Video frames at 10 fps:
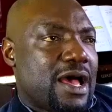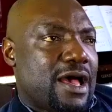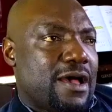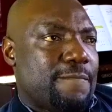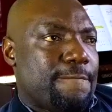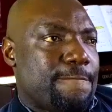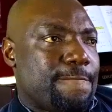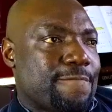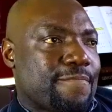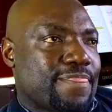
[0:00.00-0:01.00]

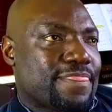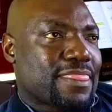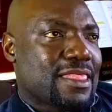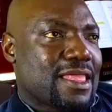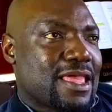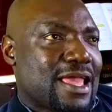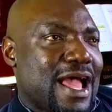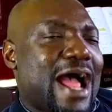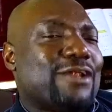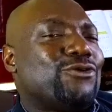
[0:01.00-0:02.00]

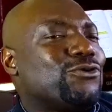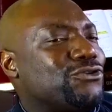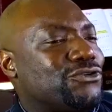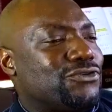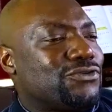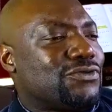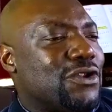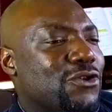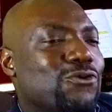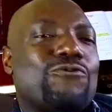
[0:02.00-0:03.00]
And don't
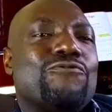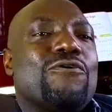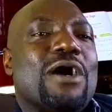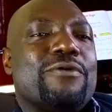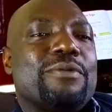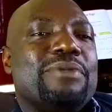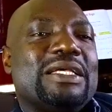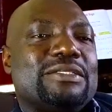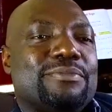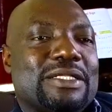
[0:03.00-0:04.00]
look for a
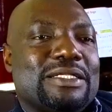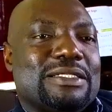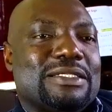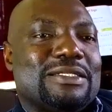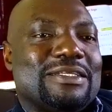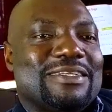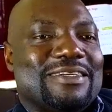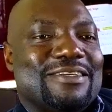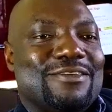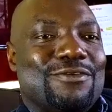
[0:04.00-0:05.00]
replacement.
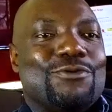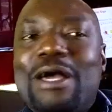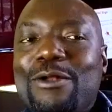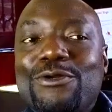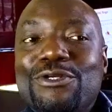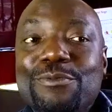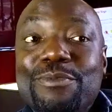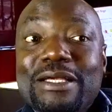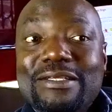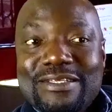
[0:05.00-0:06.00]
You cannot
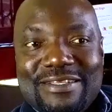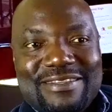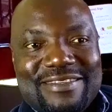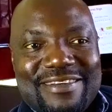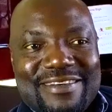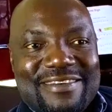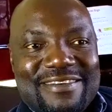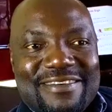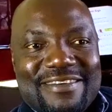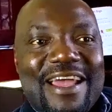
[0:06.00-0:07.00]
replace,
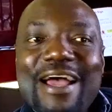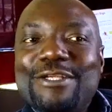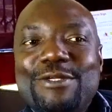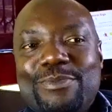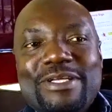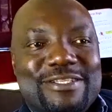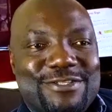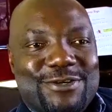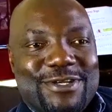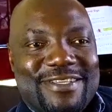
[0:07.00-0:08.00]
I can't replace
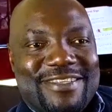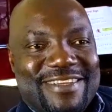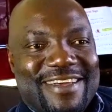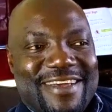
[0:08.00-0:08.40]
Joyce.